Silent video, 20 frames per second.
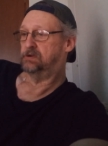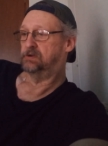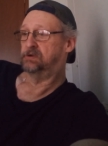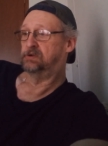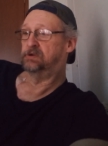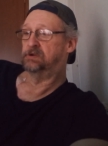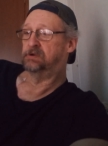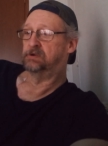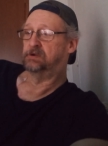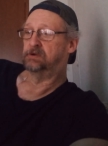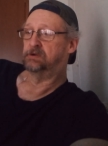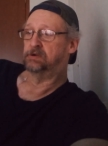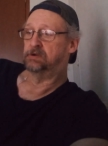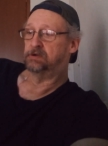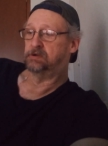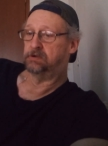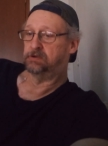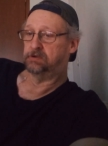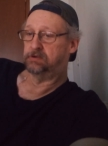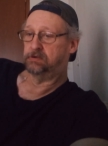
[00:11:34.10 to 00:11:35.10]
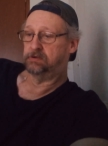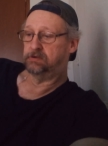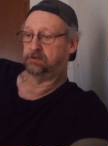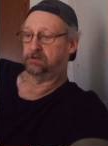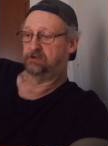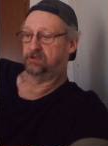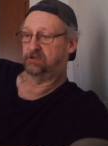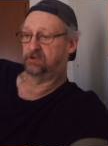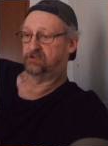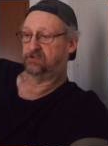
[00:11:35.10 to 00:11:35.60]
you just
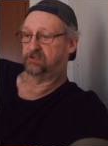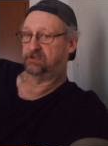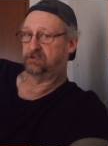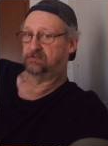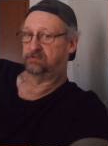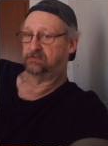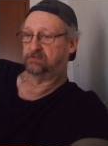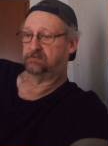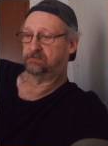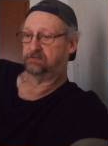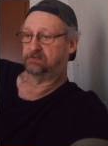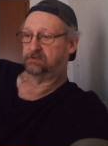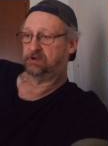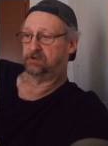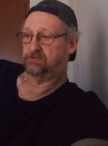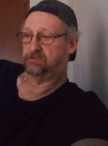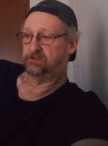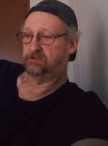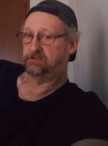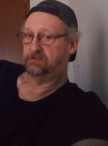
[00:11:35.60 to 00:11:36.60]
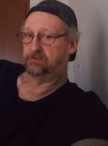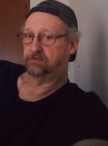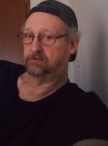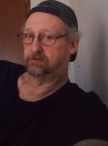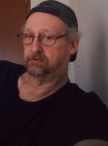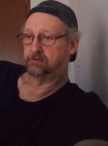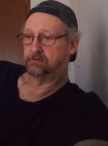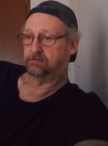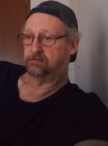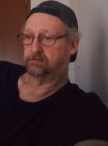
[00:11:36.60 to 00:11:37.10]
have to
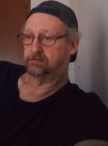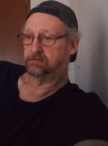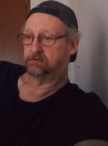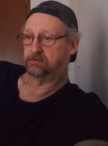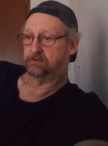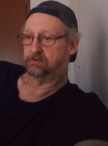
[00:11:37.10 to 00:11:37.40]
you